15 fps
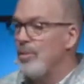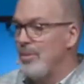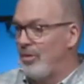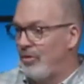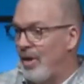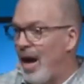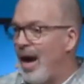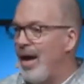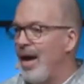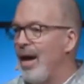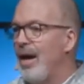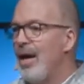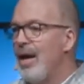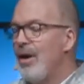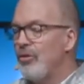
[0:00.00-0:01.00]
the
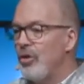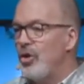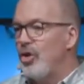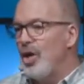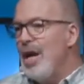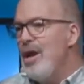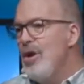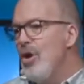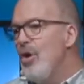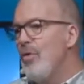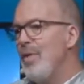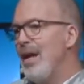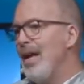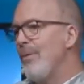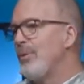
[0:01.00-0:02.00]
Messiah." So she knew
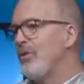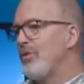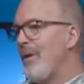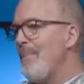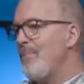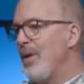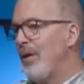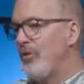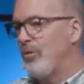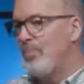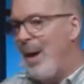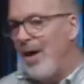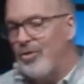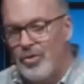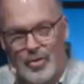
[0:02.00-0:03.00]
that he was something
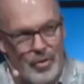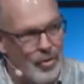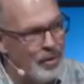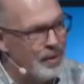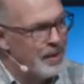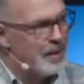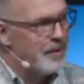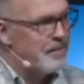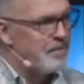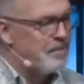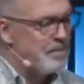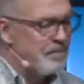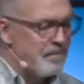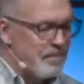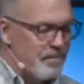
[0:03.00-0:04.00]
special,
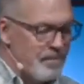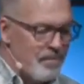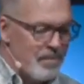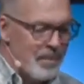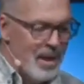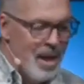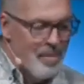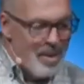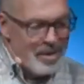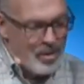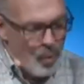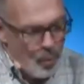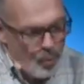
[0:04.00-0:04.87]
but the